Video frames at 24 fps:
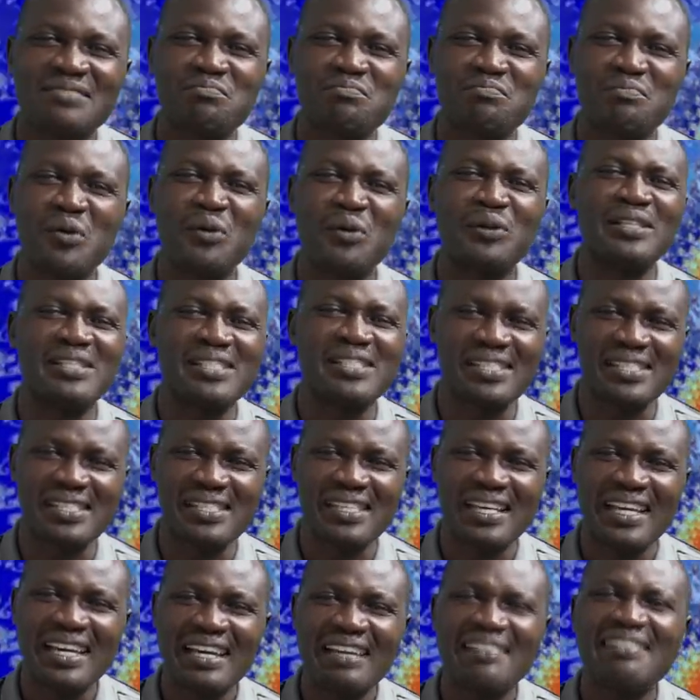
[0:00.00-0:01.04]
politics.
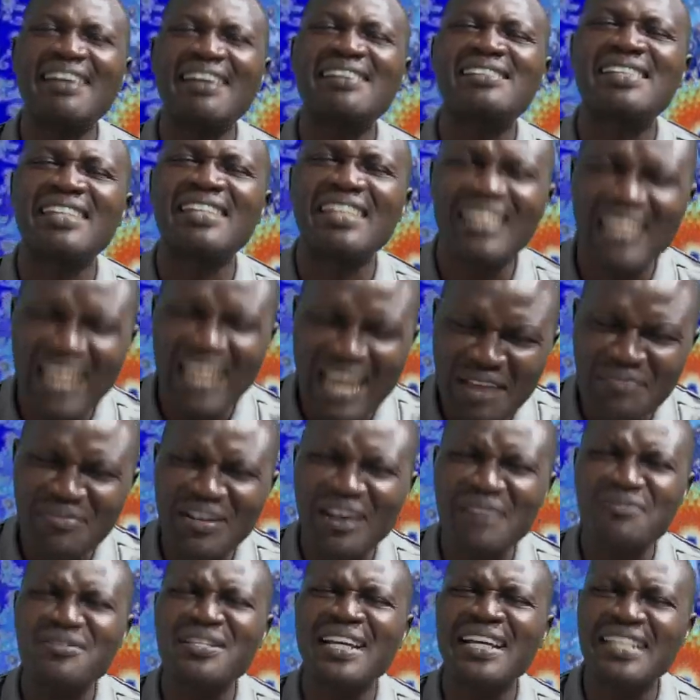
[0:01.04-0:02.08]
There is life
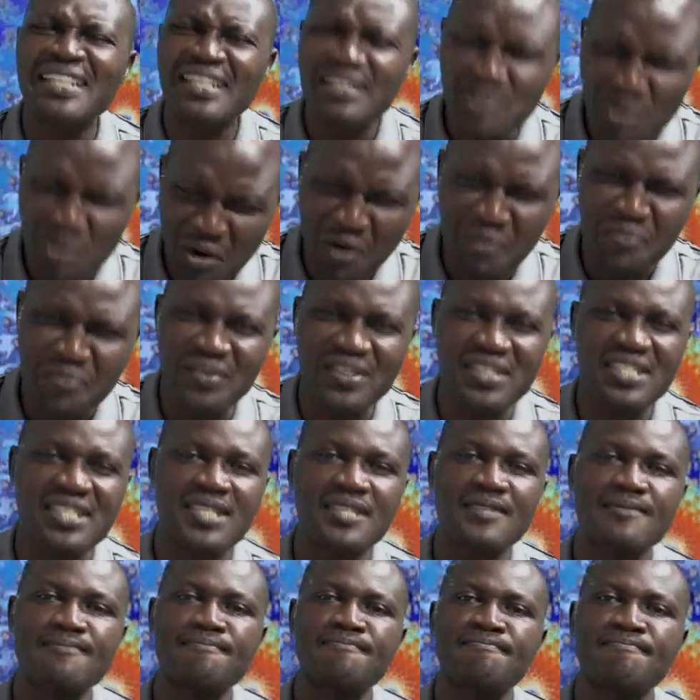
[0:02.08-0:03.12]
after this office.
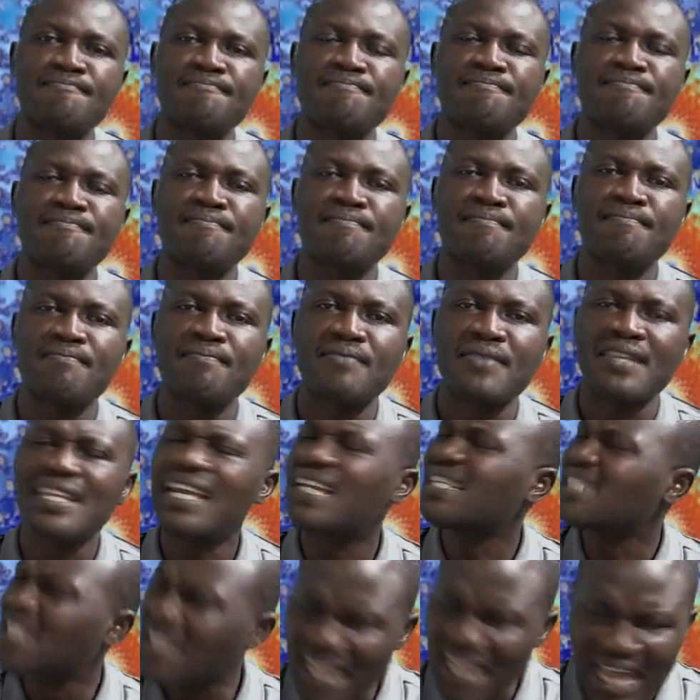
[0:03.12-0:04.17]

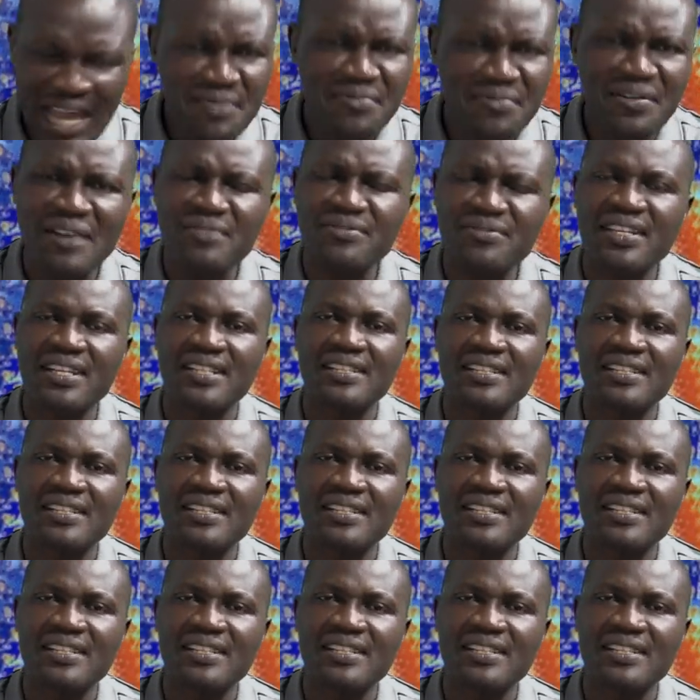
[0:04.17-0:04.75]
There's life after.